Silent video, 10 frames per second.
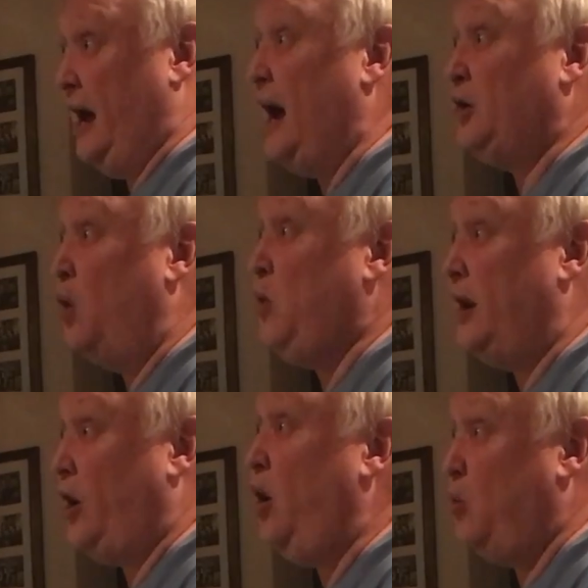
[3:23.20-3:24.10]
Yeah, I know where
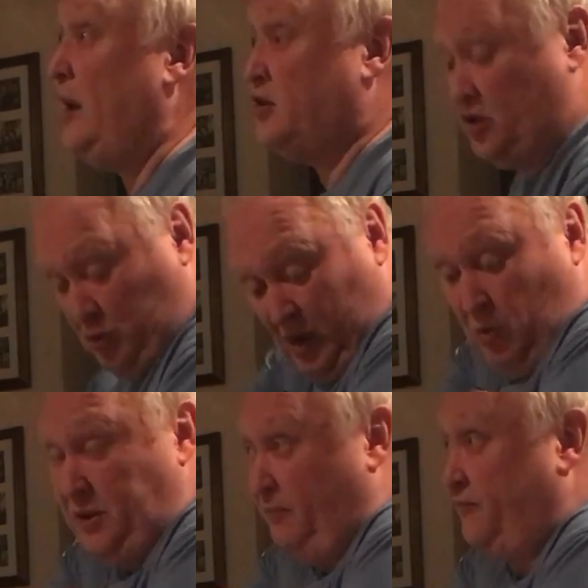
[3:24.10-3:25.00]
it all went as well,
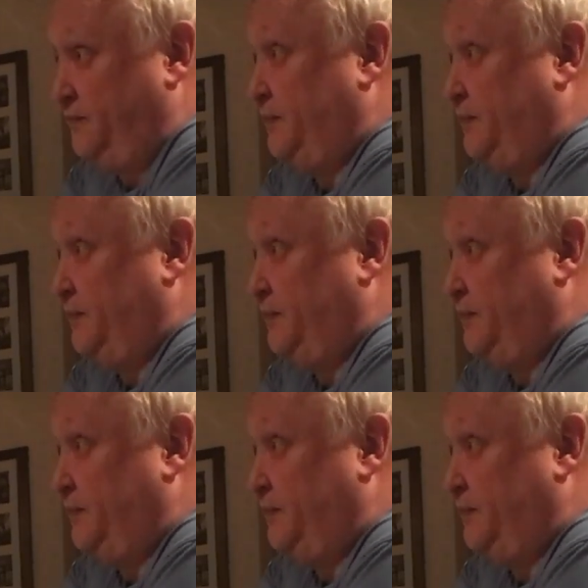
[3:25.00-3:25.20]
up your